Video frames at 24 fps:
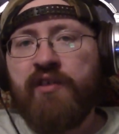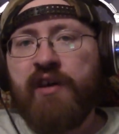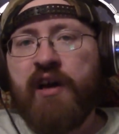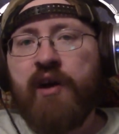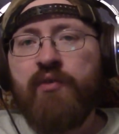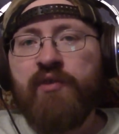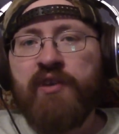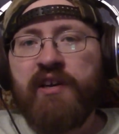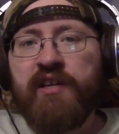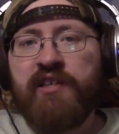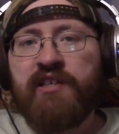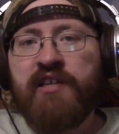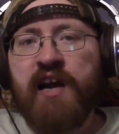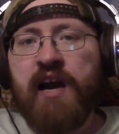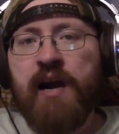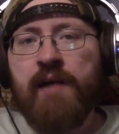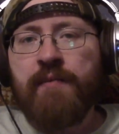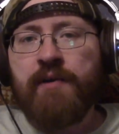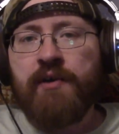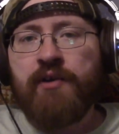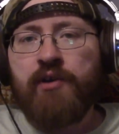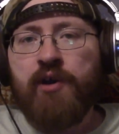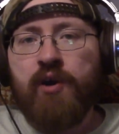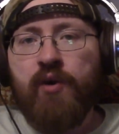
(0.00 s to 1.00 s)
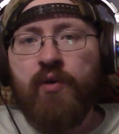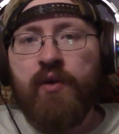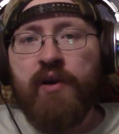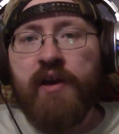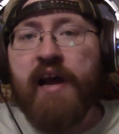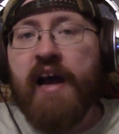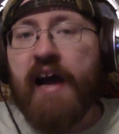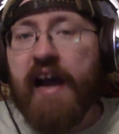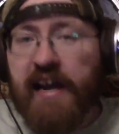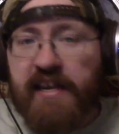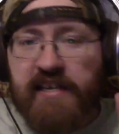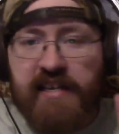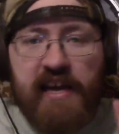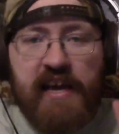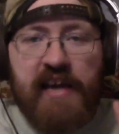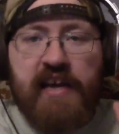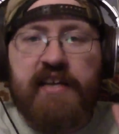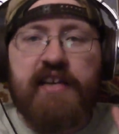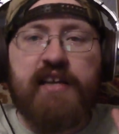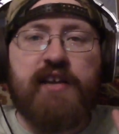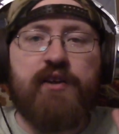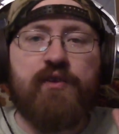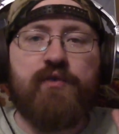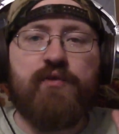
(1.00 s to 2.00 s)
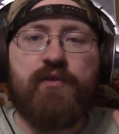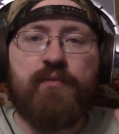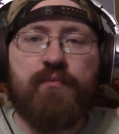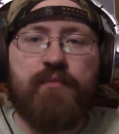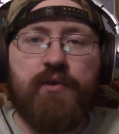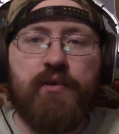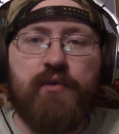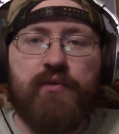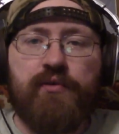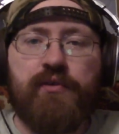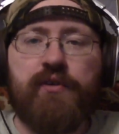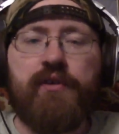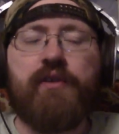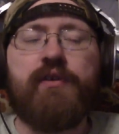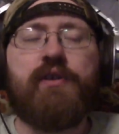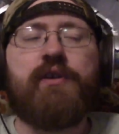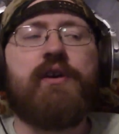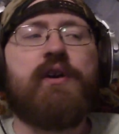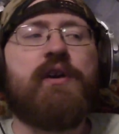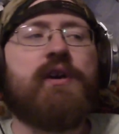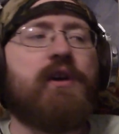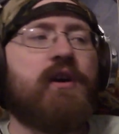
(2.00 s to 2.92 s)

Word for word: I'll get a comment going, I can't hear the music.